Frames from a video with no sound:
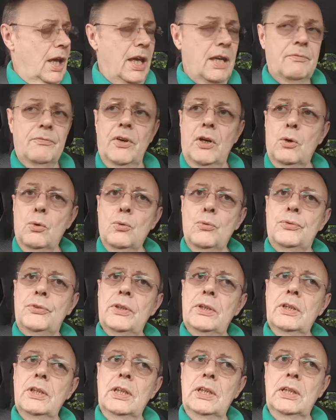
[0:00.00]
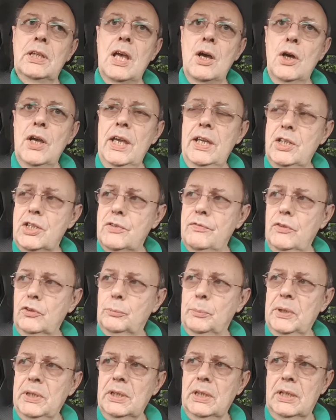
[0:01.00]
involved each of us
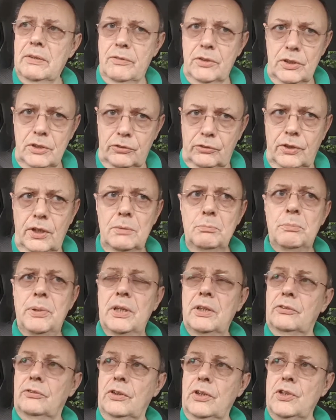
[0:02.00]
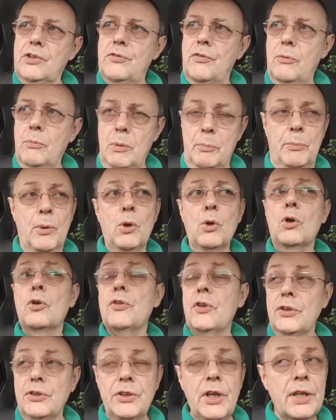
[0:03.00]
being given the same passage from a book
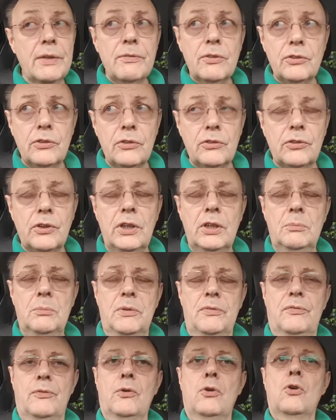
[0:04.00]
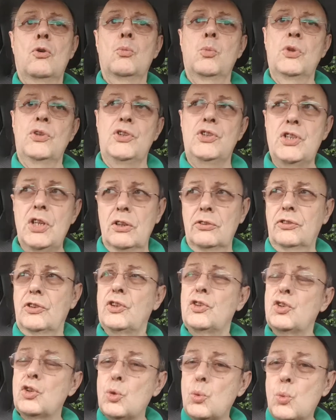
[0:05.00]
that none of us had seen before with just
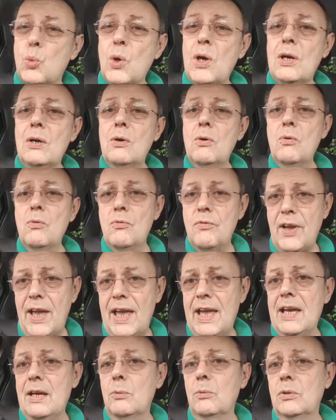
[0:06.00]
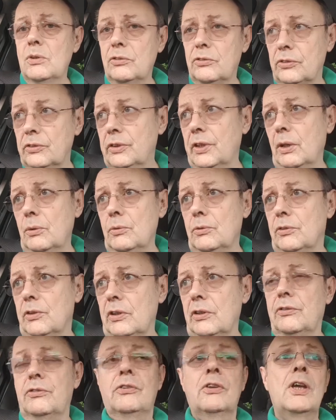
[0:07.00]
12 hours
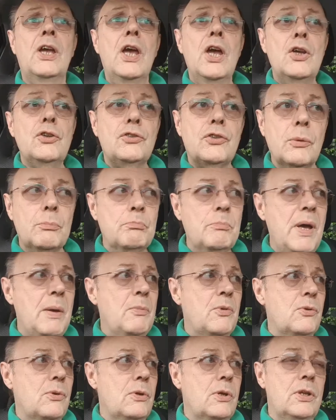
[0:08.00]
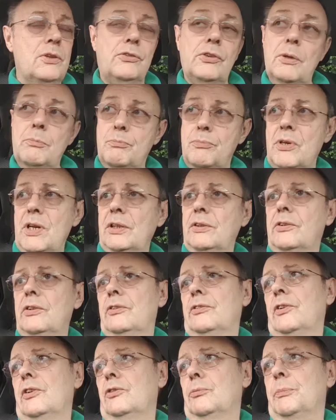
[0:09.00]
notice to memorise and
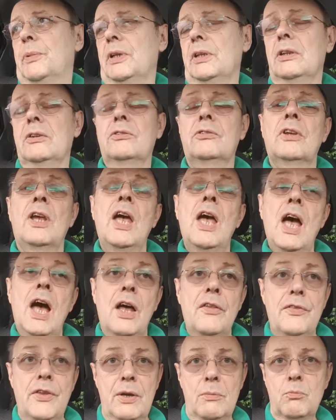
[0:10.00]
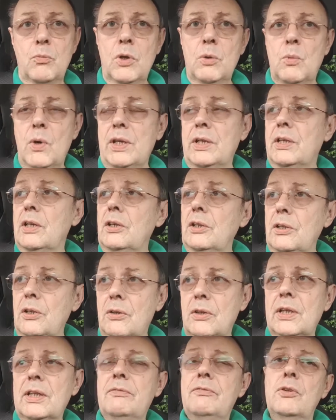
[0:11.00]
practice this piece. Then we went
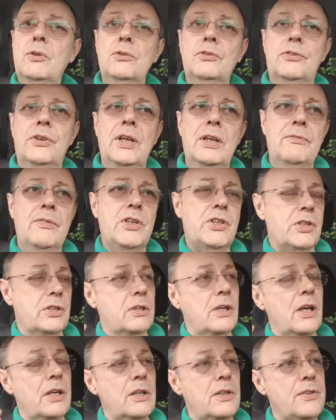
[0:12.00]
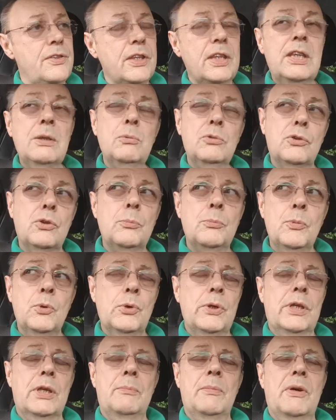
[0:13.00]
live on television, and I think it was Good
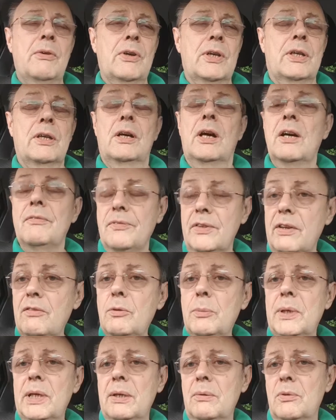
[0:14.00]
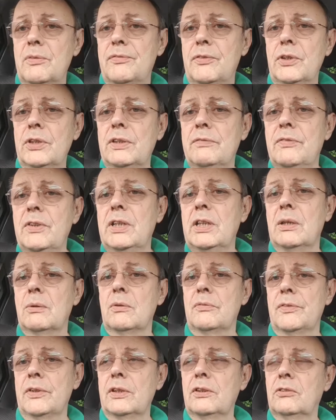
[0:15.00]
Morning America. I've never been able to find the video
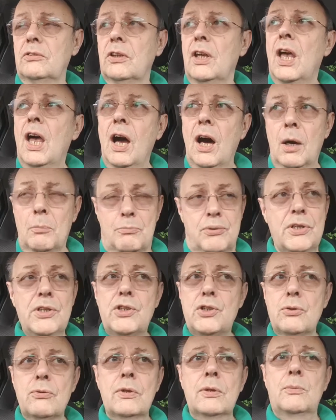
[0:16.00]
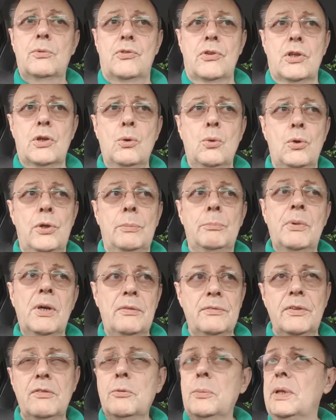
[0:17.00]
of this. I'm pretty sure it was recorded, but
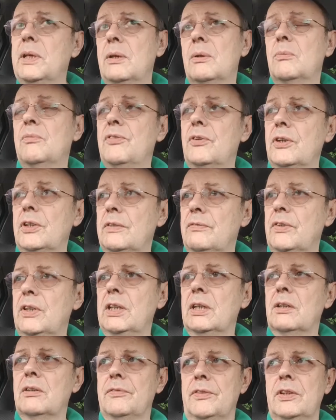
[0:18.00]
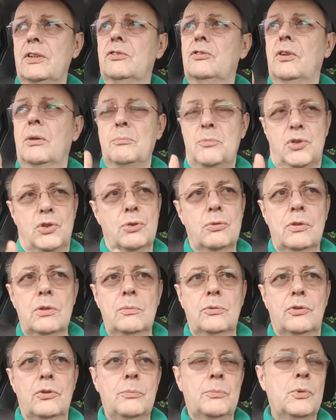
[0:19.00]
I've never been able to find the video of this. I'm sure it
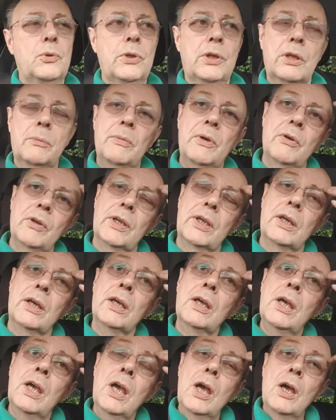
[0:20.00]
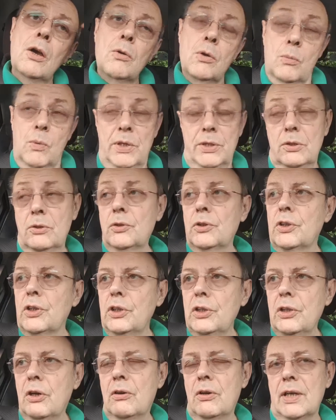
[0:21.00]
was Good Morning America. We went
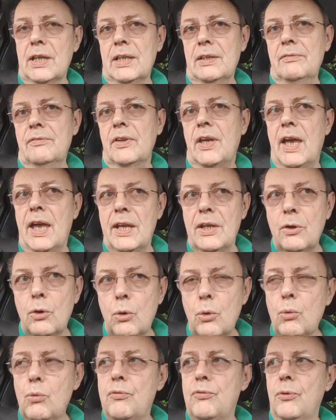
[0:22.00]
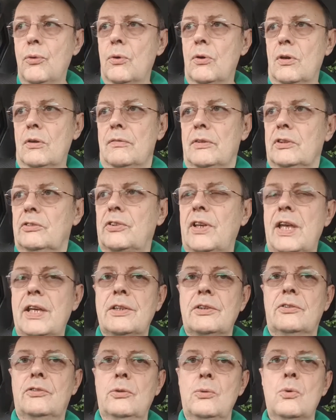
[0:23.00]
on live, and all four of us had
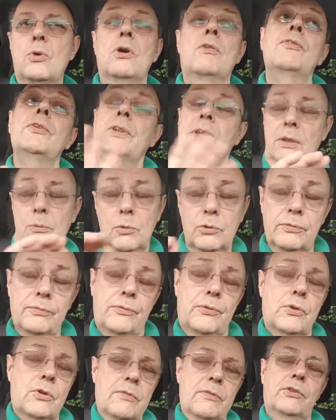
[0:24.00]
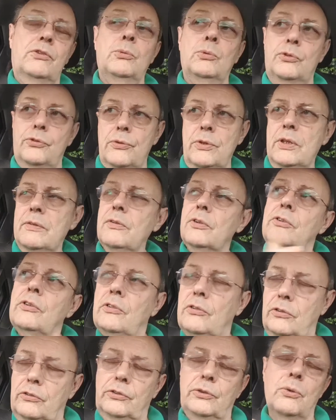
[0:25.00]
a talk off. No, it wasn't four of us, it was three of us.
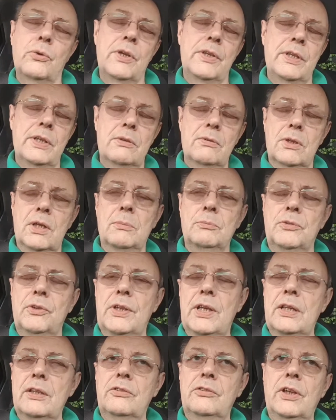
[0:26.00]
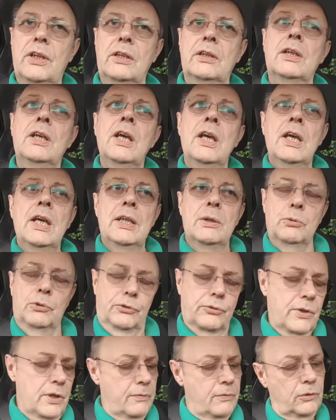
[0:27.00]
There's a story there, I'll come to that in a second. It was
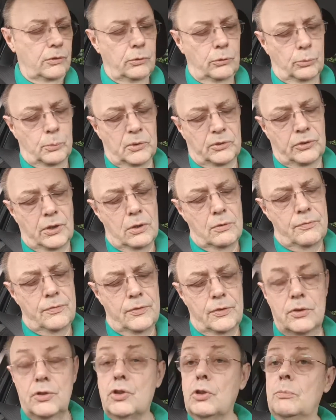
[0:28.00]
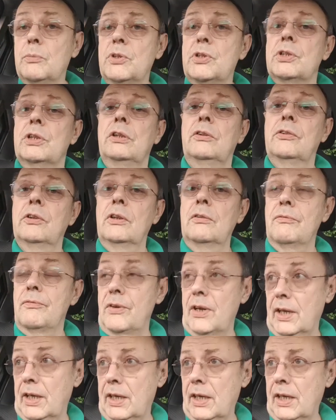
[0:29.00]
three of us. It was myself, John Moschitta, and Fran